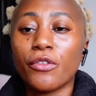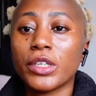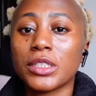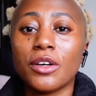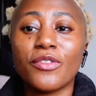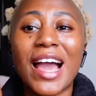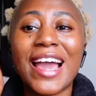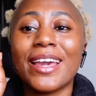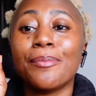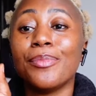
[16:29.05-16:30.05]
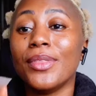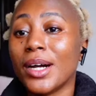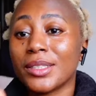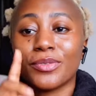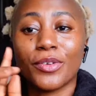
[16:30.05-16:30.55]
First off, I am
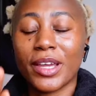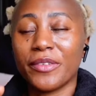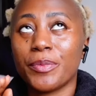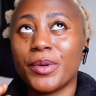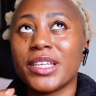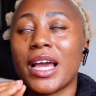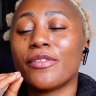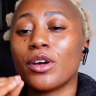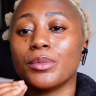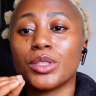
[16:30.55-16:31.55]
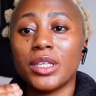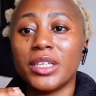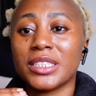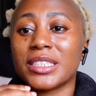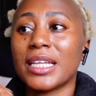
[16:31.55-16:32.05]
not for everybody. I've come to
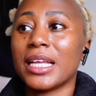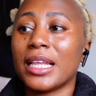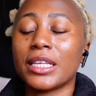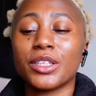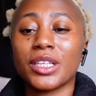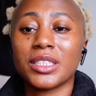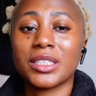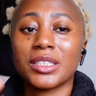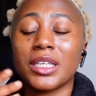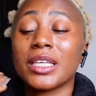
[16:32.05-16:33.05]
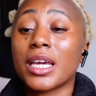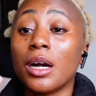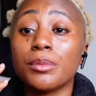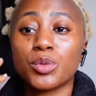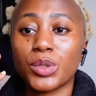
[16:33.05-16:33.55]
learn this. And like the other sister said, it
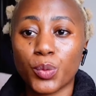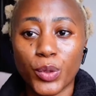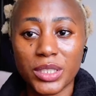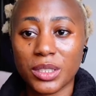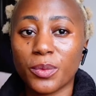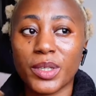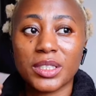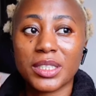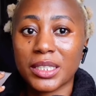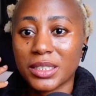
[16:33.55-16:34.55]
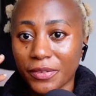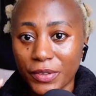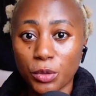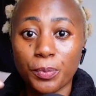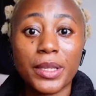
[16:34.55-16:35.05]
comes with wisdom when you start
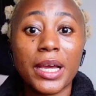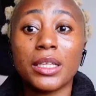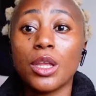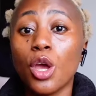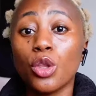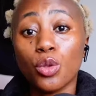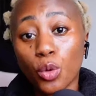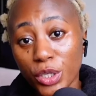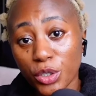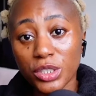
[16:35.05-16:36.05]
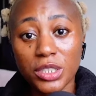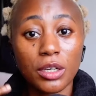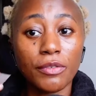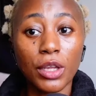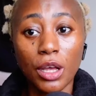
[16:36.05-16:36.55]
developing and knowing
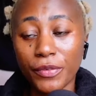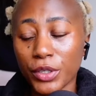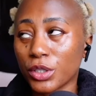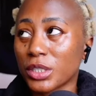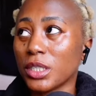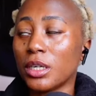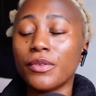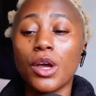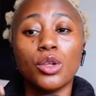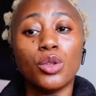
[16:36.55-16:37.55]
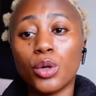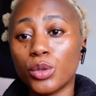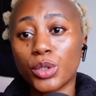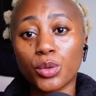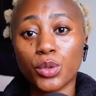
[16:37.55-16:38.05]
yourself, loving yourself,
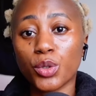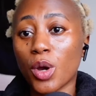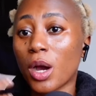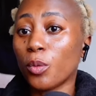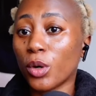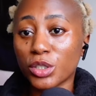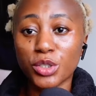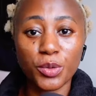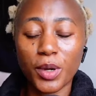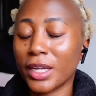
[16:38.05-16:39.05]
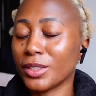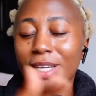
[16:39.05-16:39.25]
knowing who you are, what you are.